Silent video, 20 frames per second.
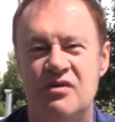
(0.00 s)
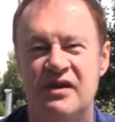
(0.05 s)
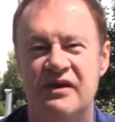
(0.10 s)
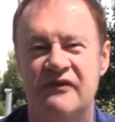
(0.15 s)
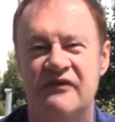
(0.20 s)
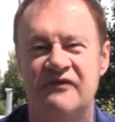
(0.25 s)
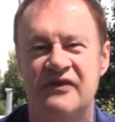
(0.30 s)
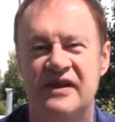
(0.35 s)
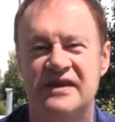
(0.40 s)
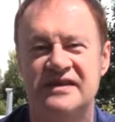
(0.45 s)
on
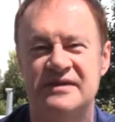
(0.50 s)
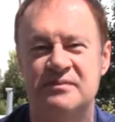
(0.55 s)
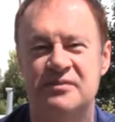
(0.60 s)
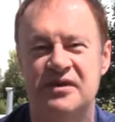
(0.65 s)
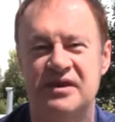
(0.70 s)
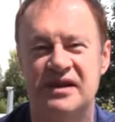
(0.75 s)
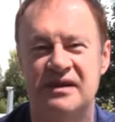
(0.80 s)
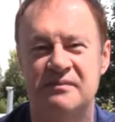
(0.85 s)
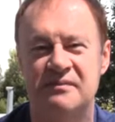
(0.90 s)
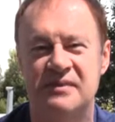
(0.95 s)

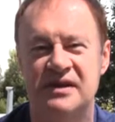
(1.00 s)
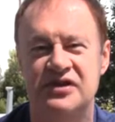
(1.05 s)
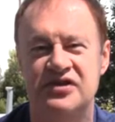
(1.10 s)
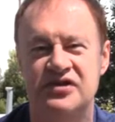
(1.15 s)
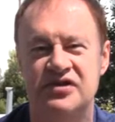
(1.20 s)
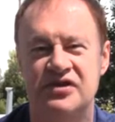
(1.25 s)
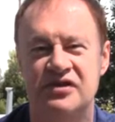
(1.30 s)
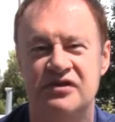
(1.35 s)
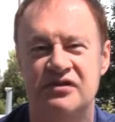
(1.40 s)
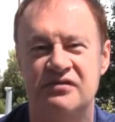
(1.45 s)
Facebook and
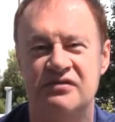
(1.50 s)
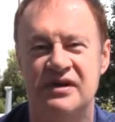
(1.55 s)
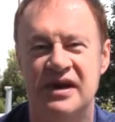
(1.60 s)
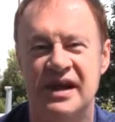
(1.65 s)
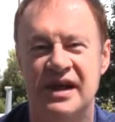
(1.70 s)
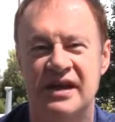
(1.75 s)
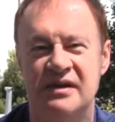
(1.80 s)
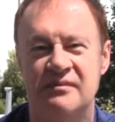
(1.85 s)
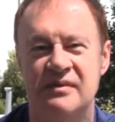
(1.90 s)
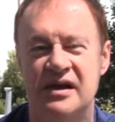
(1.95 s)
mention their
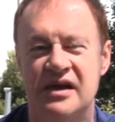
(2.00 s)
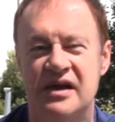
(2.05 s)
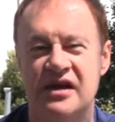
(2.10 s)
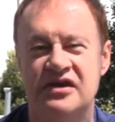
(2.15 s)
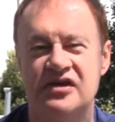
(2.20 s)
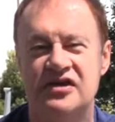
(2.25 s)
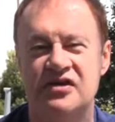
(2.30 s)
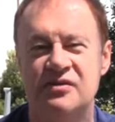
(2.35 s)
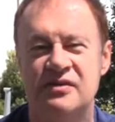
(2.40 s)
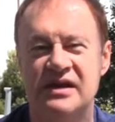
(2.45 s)
name.
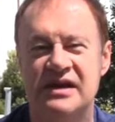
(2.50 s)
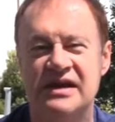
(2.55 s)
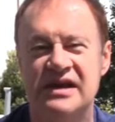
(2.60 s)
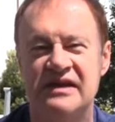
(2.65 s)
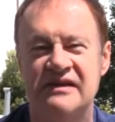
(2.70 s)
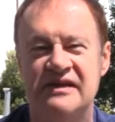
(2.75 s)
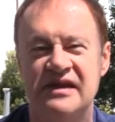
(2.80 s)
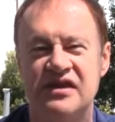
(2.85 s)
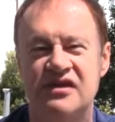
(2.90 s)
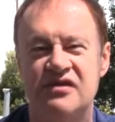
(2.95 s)
Do
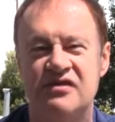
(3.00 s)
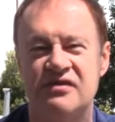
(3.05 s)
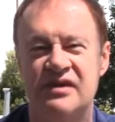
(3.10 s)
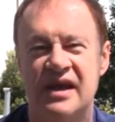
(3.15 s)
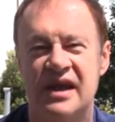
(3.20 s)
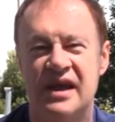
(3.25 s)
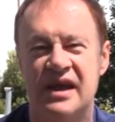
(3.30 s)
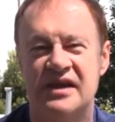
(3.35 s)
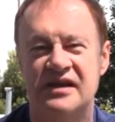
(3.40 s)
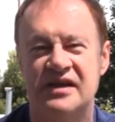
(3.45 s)
anything you
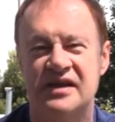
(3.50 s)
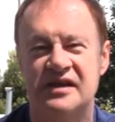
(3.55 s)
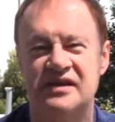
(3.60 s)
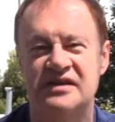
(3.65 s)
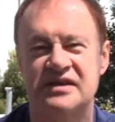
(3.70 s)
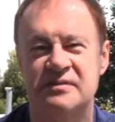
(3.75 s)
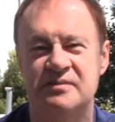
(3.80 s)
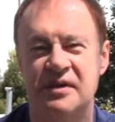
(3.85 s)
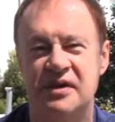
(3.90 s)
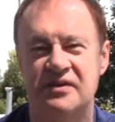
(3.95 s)
can to
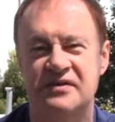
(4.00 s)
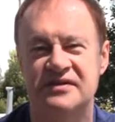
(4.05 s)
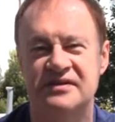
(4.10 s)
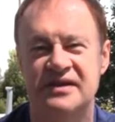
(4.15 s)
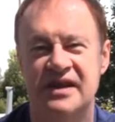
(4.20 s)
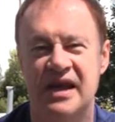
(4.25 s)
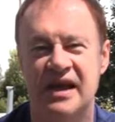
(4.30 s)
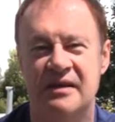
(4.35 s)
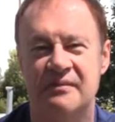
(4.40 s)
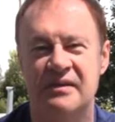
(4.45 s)
expose
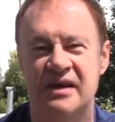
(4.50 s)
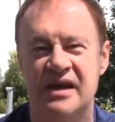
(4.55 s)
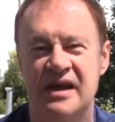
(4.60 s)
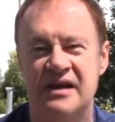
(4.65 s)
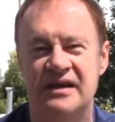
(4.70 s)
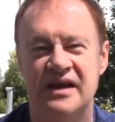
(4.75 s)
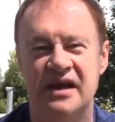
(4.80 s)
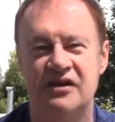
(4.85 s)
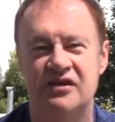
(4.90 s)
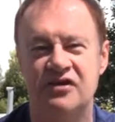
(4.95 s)
them.
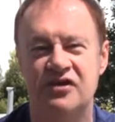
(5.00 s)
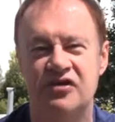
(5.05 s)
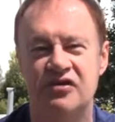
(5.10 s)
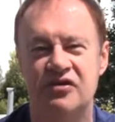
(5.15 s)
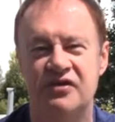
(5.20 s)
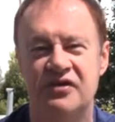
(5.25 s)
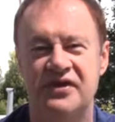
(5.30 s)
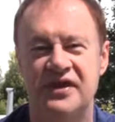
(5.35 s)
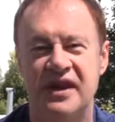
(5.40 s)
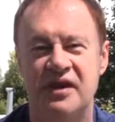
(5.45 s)
Now
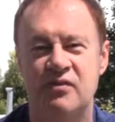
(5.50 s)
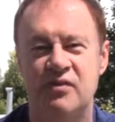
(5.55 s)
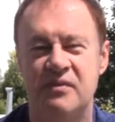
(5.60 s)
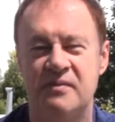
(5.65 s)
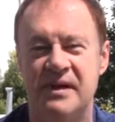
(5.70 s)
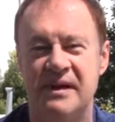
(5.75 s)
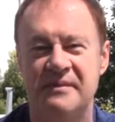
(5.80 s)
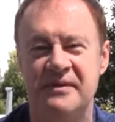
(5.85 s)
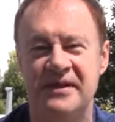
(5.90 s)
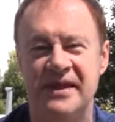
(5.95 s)
you'll think, well,
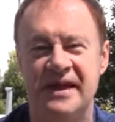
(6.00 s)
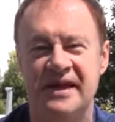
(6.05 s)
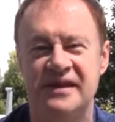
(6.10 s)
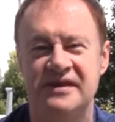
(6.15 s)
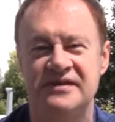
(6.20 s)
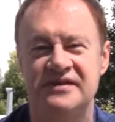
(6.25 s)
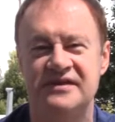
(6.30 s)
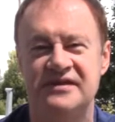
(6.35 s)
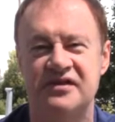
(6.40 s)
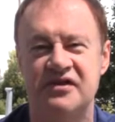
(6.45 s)
maybe they
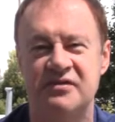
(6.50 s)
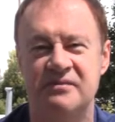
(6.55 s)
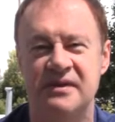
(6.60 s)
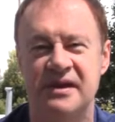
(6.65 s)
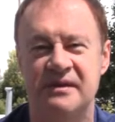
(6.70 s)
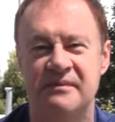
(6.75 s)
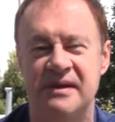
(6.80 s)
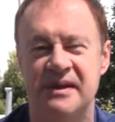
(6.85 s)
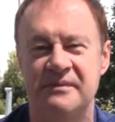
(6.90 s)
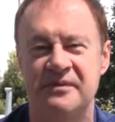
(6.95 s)
can sue
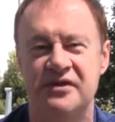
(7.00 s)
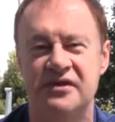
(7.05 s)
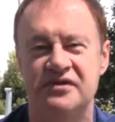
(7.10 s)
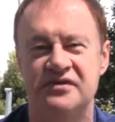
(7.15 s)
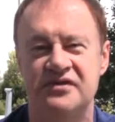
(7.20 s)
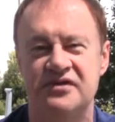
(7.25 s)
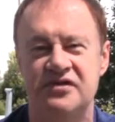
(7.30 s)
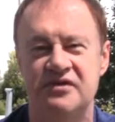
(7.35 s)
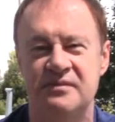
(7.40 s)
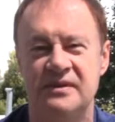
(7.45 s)
me. Maybe they'll
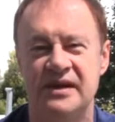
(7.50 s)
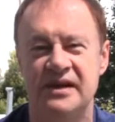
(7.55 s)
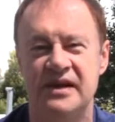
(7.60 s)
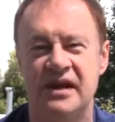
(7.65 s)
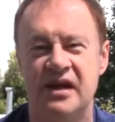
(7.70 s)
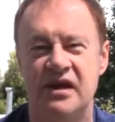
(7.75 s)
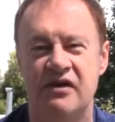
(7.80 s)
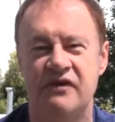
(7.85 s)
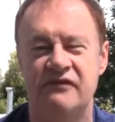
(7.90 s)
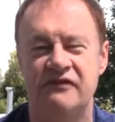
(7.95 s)
sue me
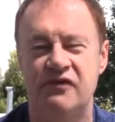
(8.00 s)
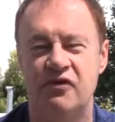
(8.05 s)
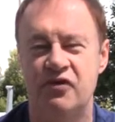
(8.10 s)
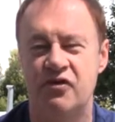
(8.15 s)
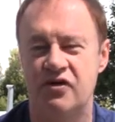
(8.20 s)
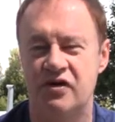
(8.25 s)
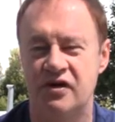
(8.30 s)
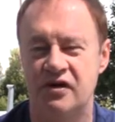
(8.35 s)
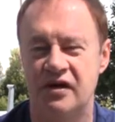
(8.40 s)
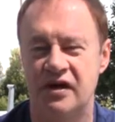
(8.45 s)

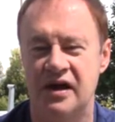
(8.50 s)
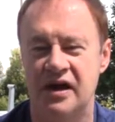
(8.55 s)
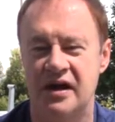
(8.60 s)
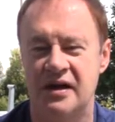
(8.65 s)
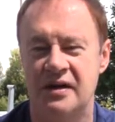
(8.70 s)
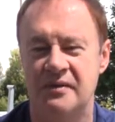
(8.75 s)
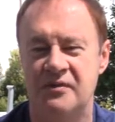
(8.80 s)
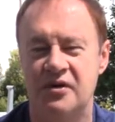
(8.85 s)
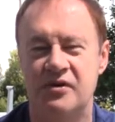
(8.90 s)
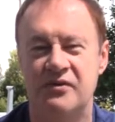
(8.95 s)
for
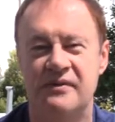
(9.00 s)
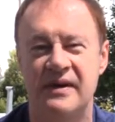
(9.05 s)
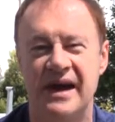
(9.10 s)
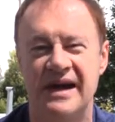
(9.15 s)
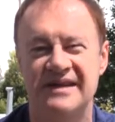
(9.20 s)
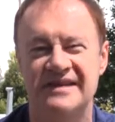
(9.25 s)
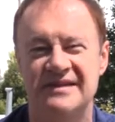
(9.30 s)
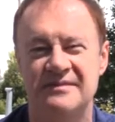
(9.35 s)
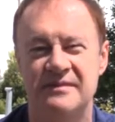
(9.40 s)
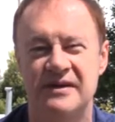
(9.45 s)
um,
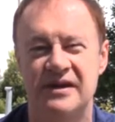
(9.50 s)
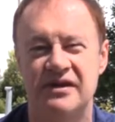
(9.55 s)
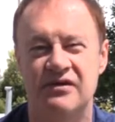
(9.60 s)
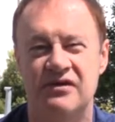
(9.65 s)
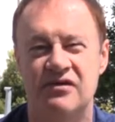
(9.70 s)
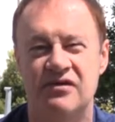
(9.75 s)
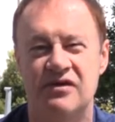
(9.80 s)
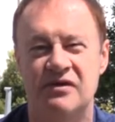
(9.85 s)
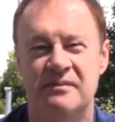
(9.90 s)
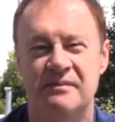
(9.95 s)
harassment
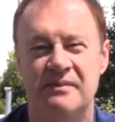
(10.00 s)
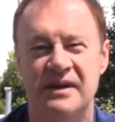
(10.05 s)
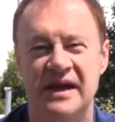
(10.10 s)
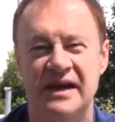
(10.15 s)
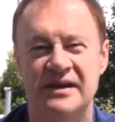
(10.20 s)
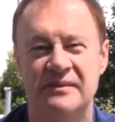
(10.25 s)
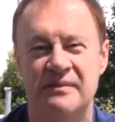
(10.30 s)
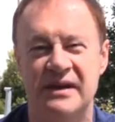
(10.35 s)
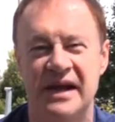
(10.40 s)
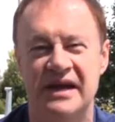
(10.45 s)
or
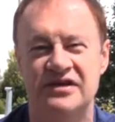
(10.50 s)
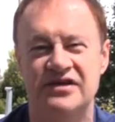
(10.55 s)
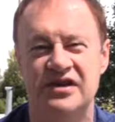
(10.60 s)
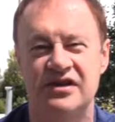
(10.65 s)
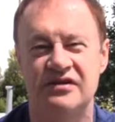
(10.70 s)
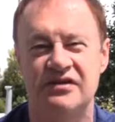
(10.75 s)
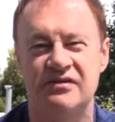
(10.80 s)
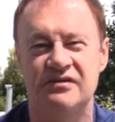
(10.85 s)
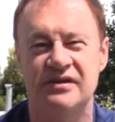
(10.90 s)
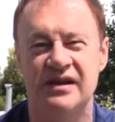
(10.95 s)
ba
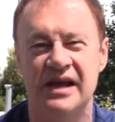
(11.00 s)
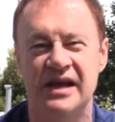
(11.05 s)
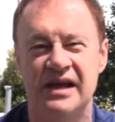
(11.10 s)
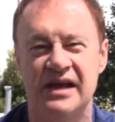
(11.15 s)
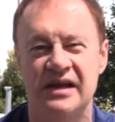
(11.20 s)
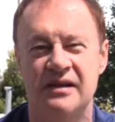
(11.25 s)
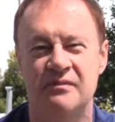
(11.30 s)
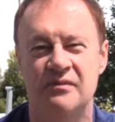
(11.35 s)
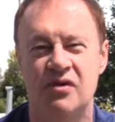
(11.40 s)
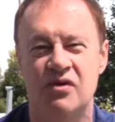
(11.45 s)
bashing their
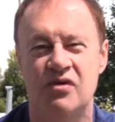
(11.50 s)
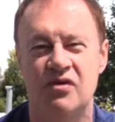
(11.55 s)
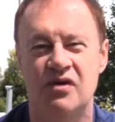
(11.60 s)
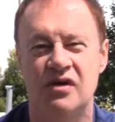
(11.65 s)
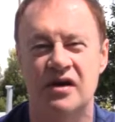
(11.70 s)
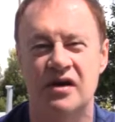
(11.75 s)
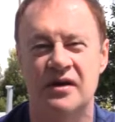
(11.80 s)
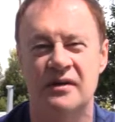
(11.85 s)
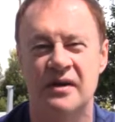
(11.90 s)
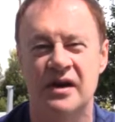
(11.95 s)
name
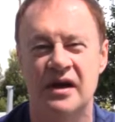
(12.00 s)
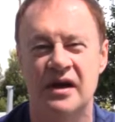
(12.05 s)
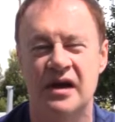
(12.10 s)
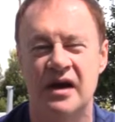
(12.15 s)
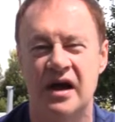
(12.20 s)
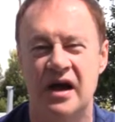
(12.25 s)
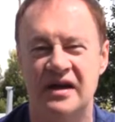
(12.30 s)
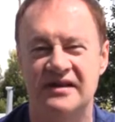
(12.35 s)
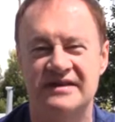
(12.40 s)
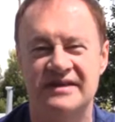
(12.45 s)
or
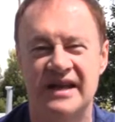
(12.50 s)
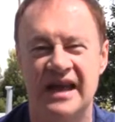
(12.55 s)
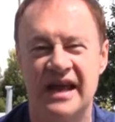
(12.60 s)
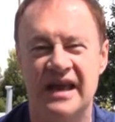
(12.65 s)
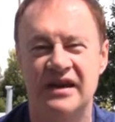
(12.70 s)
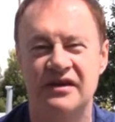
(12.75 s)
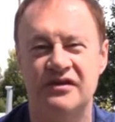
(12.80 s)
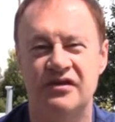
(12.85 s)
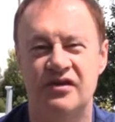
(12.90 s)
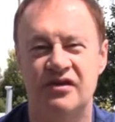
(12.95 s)

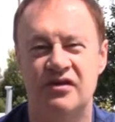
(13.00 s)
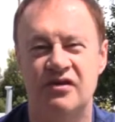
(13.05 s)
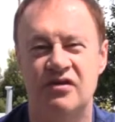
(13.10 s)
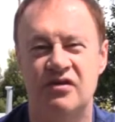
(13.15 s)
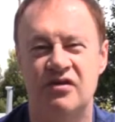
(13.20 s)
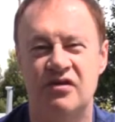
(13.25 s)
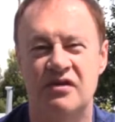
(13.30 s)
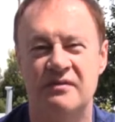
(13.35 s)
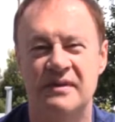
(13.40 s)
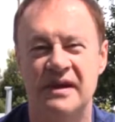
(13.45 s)
slander,
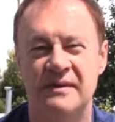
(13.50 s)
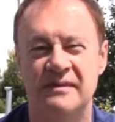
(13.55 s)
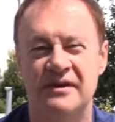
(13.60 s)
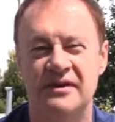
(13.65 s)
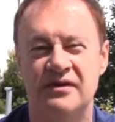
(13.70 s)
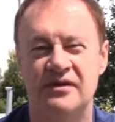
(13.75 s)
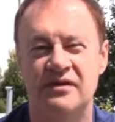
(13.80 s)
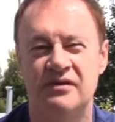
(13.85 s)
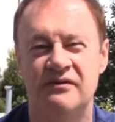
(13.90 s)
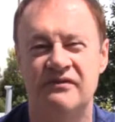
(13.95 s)
or maybe
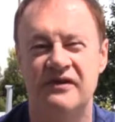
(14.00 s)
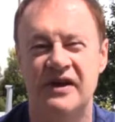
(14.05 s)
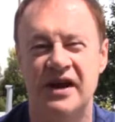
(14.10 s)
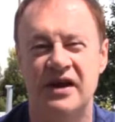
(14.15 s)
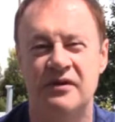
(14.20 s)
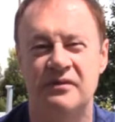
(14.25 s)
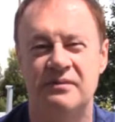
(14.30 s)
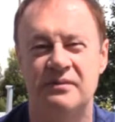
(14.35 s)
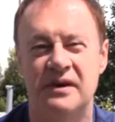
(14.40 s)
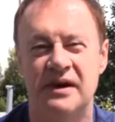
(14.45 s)
they'll
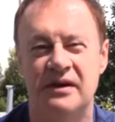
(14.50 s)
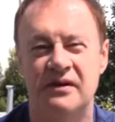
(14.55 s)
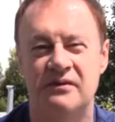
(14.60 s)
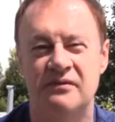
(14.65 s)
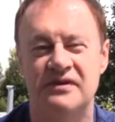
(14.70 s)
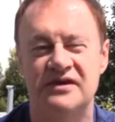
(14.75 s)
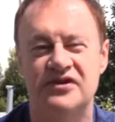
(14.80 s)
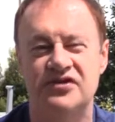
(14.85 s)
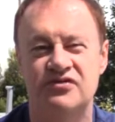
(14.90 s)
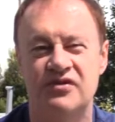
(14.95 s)
file a
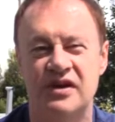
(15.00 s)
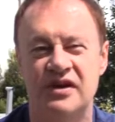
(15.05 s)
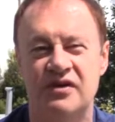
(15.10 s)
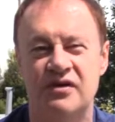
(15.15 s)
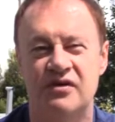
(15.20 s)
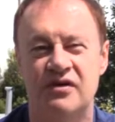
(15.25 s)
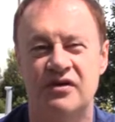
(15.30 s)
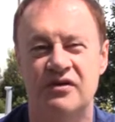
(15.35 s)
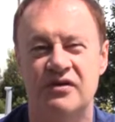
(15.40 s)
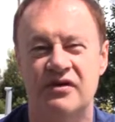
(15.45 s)
restraining
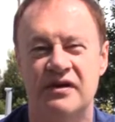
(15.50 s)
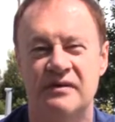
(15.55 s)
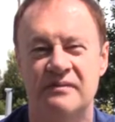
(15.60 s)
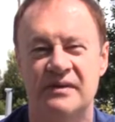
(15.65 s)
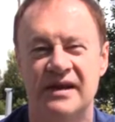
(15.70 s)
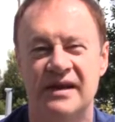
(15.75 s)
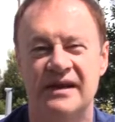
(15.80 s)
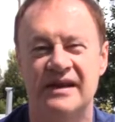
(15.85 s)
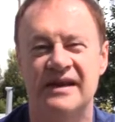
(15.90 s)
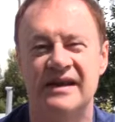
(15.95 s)
order on
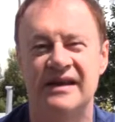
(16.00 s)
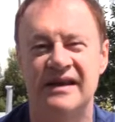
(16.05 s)
me.